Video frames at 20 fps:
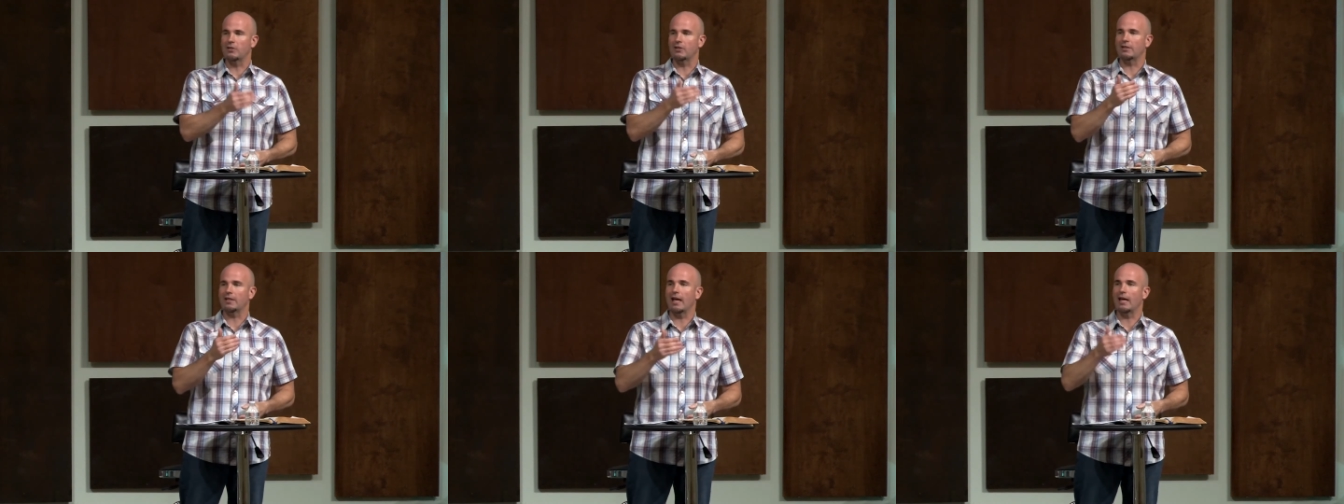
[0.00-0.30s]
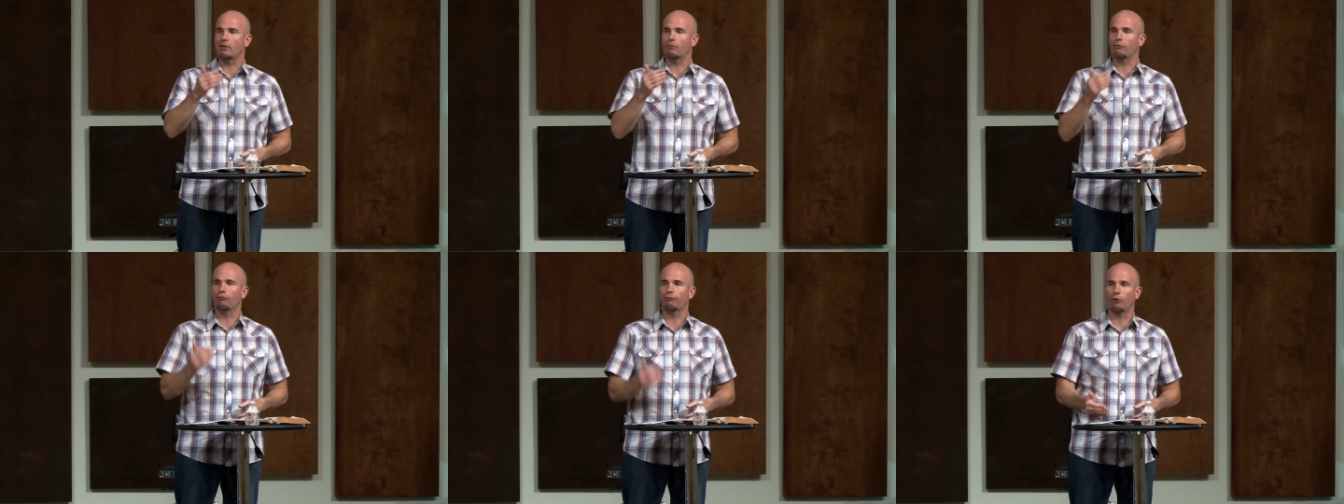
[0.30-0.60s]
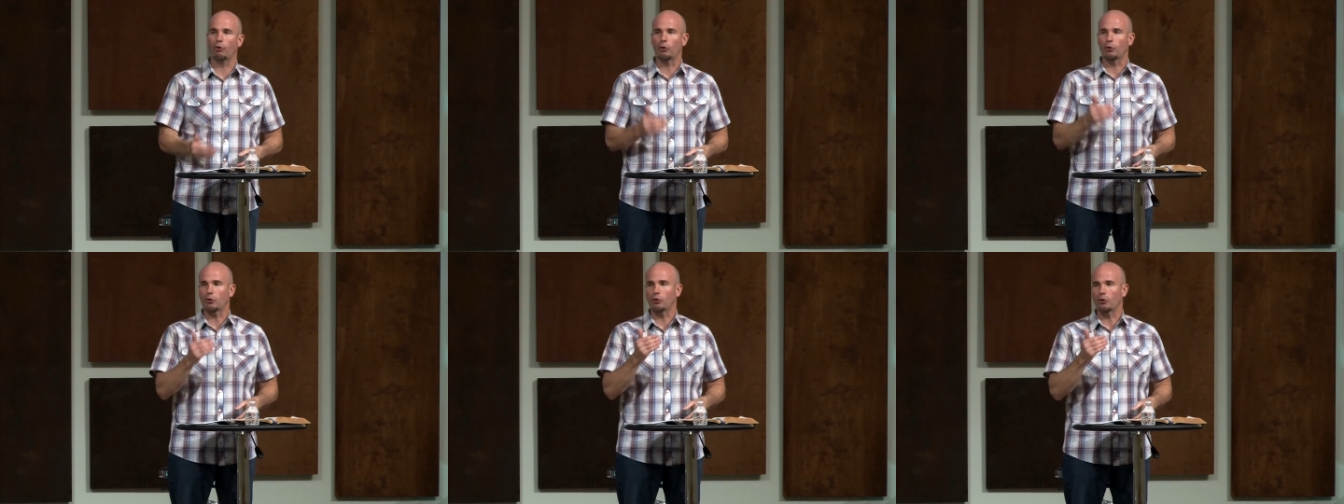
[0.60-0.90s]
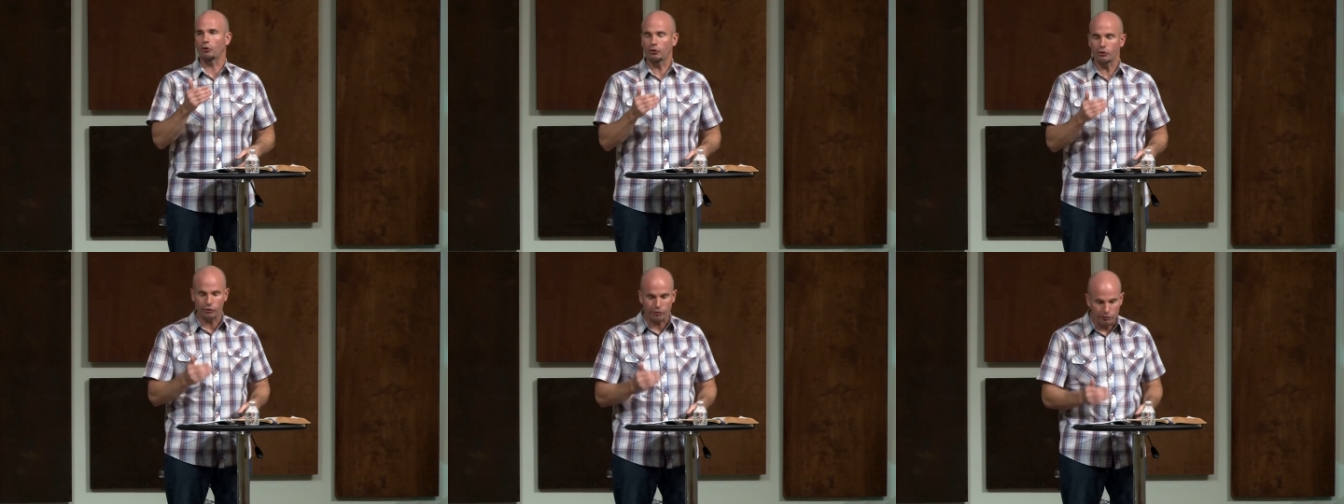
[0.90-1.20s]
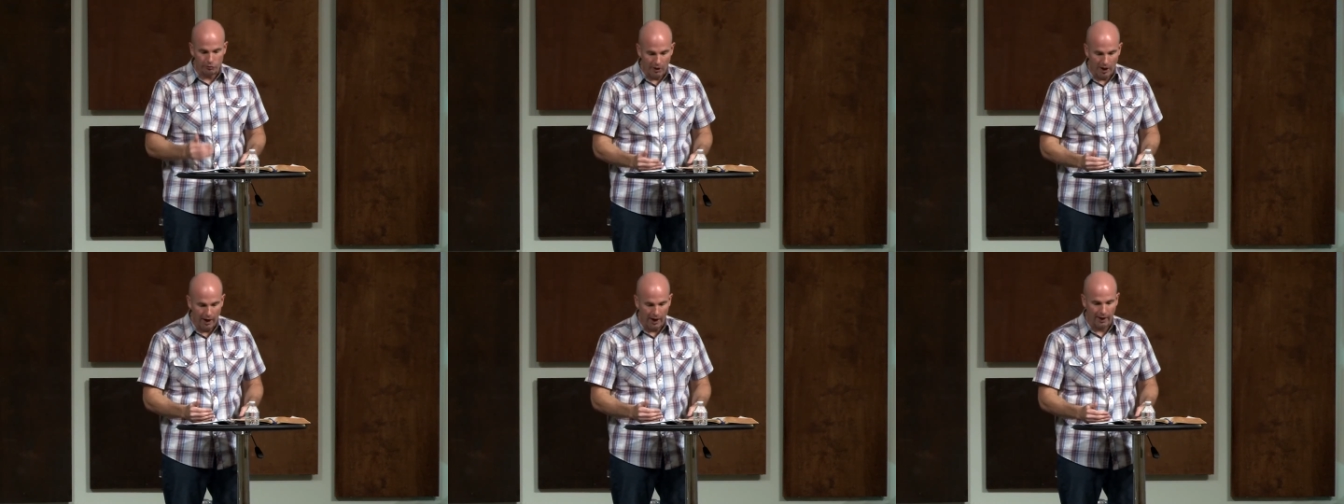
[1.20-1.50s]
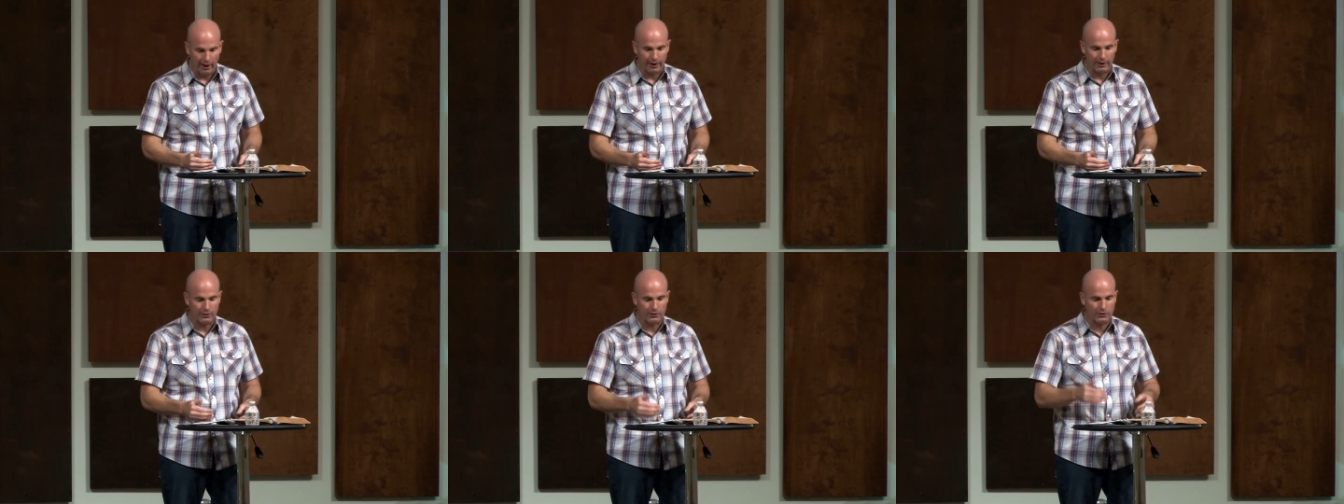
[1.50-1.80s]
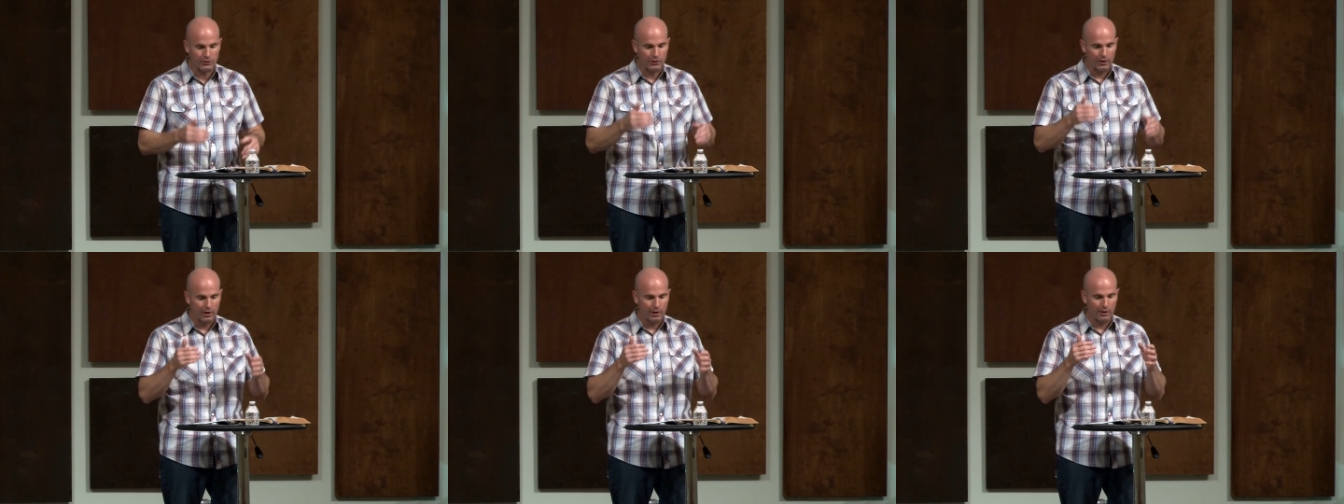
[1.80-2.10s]
to take further
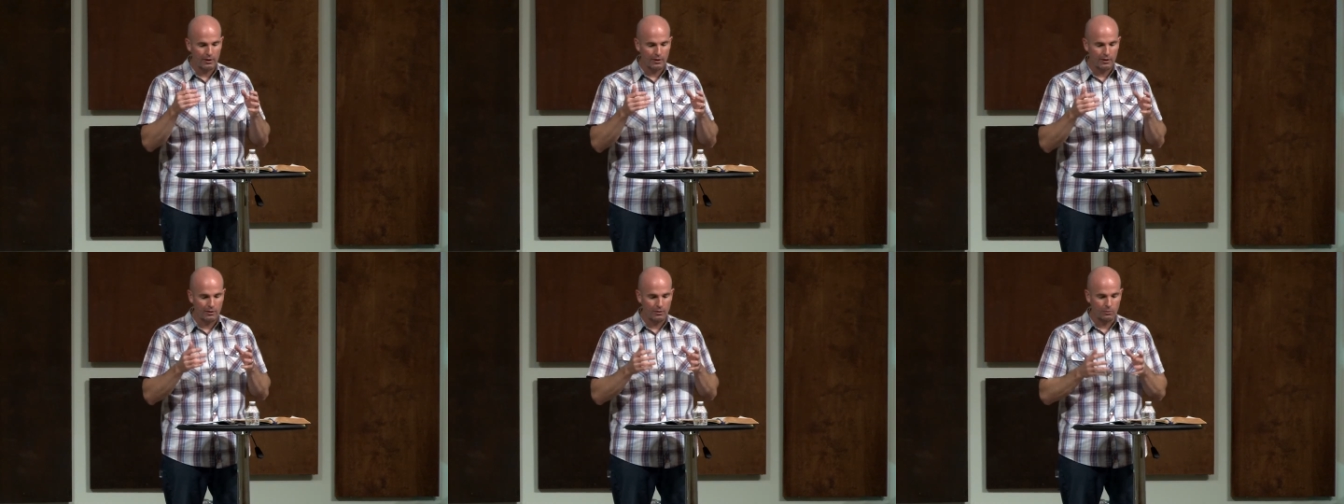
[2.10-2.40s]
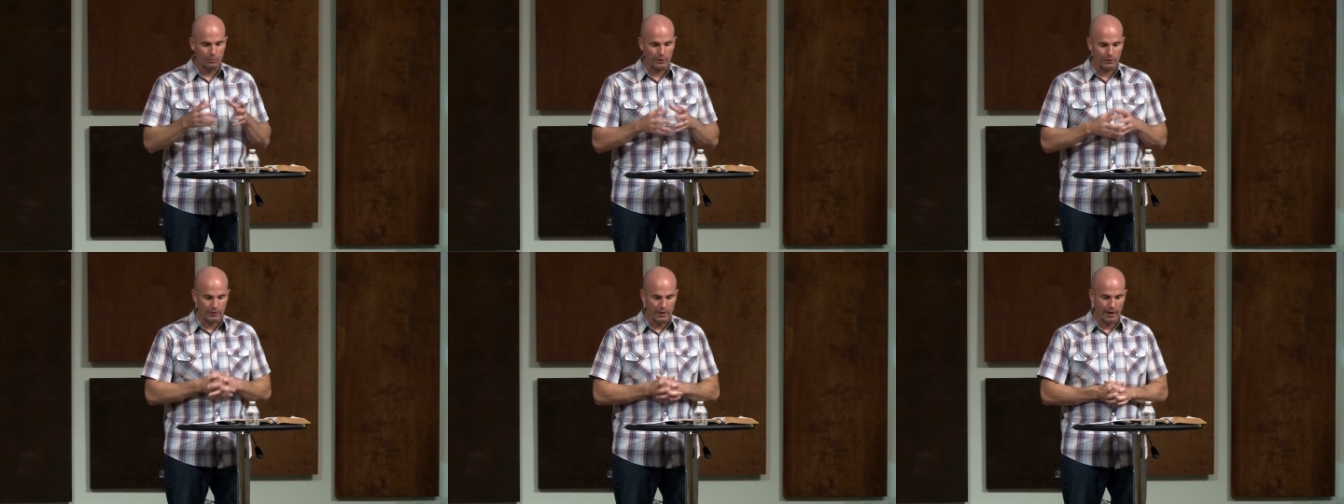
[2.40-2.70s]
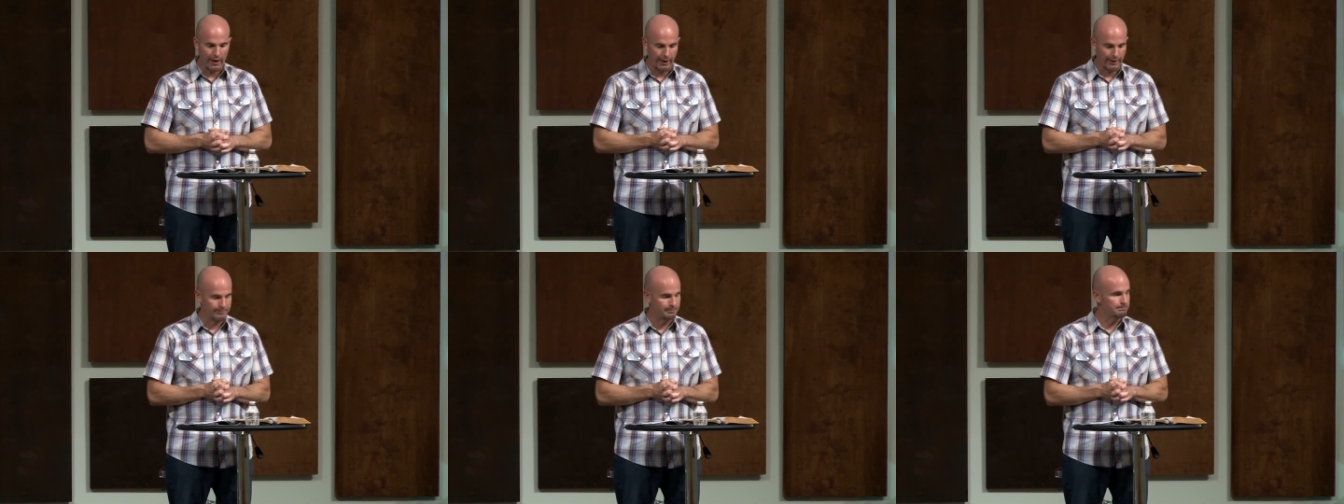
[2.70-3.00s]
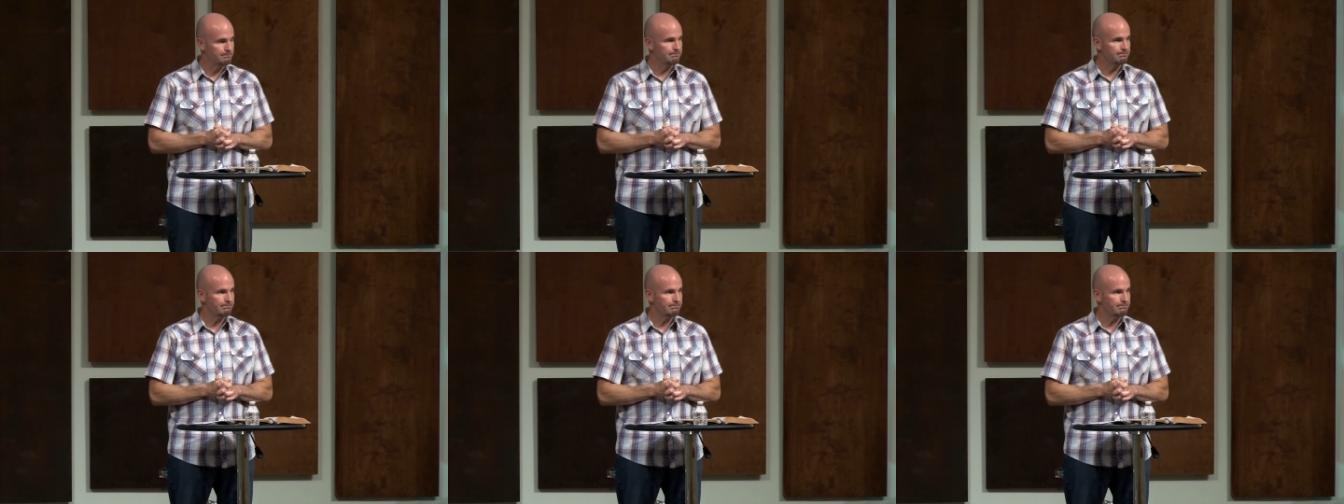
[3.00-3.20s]
strides with God.